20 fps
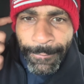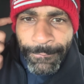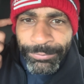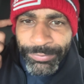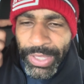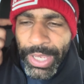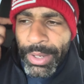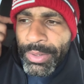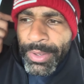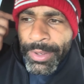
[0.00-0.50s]

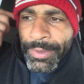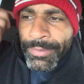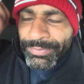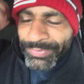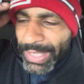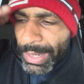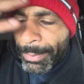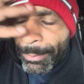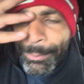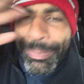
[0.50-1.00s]

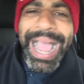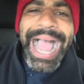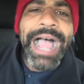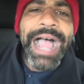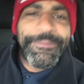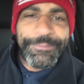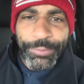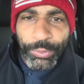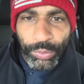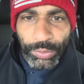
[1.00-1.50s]
they're
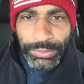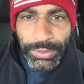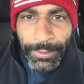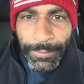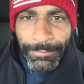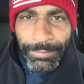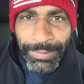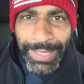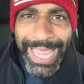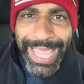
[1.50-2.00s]
baffled
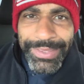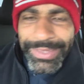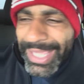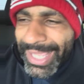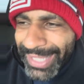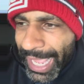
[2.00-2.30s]
and